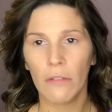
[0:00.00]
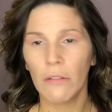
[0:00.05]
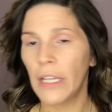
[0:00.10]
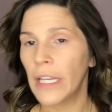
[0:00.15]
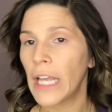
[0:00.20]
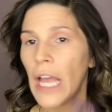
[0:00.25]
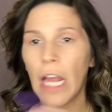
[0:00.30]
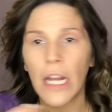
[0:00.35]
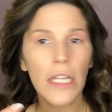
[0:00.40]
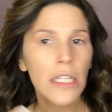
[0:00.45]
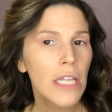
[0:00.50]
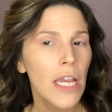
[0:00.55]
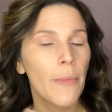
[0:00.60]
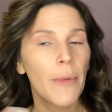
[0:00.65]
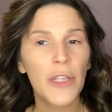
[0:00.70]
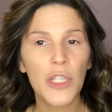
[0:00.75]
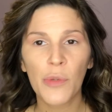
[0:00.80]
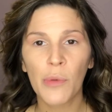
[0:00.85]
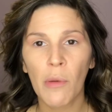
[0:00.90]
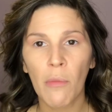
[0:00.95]
Like anytime
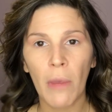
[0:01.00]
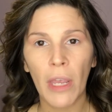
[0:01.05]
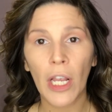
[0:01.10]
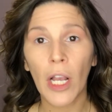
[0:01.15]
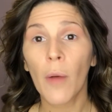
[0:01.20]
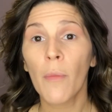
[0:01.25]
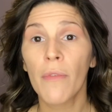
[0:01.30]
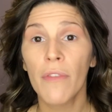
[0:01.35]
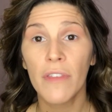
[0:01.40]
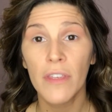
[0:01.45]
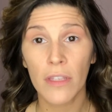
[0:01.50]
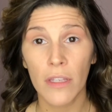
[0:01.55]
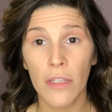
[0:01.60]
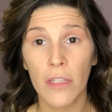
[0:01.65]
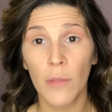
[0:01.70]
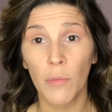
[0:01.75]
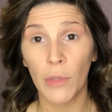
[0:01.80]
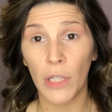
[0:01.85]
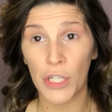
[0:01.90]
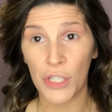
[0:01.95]
I do my makeup, this is
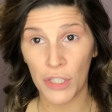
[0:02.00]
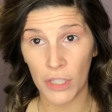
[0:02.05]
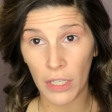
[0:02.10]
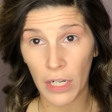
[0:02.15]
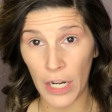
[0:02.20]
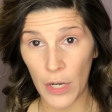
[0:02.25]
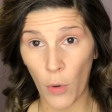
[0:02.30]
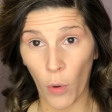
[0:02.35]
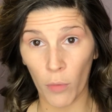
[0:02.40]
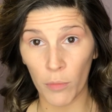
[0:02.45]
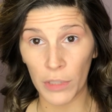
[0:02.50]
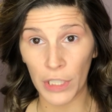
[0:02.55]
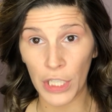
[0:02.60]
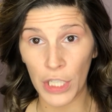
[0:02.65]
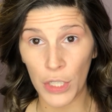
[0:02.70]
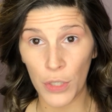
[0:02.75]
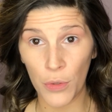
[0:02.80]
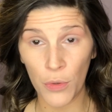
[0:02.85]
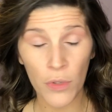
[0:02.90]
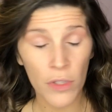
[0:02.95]
the blush that I normally
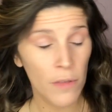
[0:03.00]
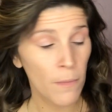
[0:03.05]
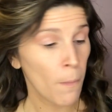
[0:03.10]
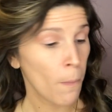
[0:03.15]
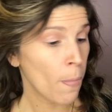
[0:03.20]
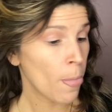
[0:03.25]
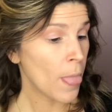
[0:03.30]
use,